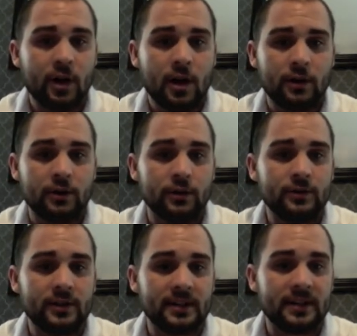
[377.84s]

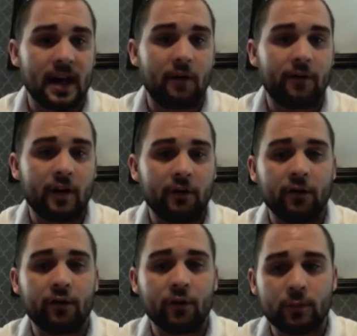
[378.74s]
uses alfalfa
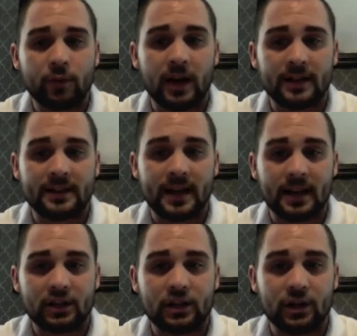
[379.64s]
food plots
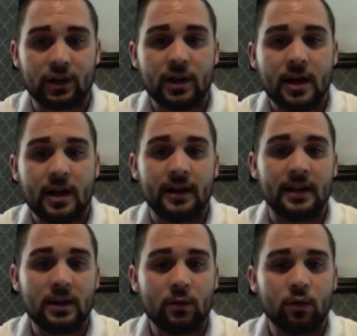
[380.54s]
next year, then
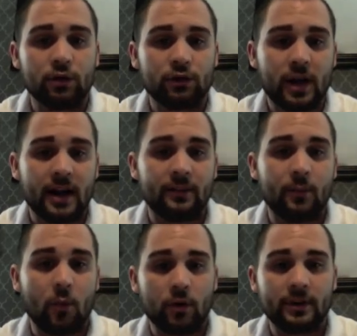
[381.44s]
he will attract
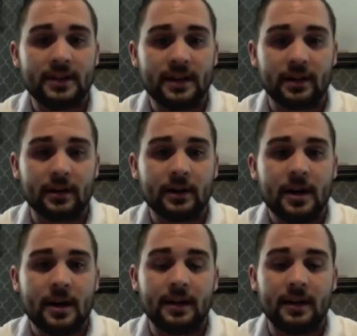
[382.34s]
more deer
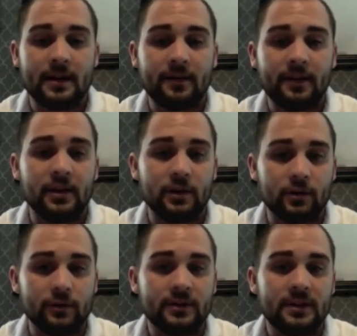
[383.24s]
than if he
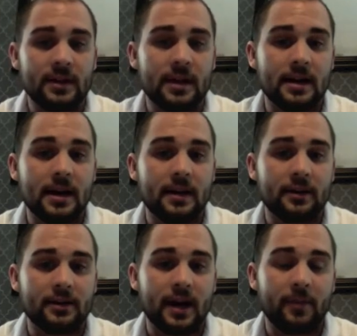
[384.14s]
used any other
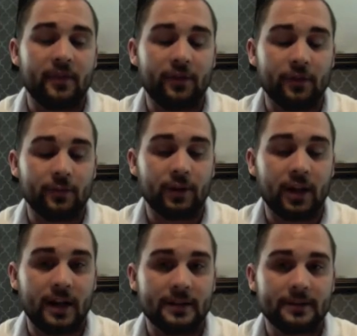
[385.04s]
type of food
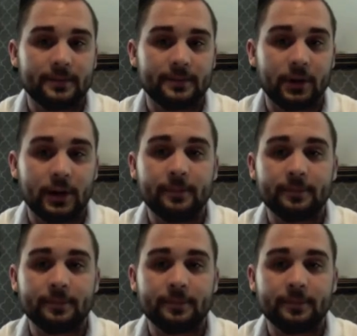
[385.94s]
plot. All right?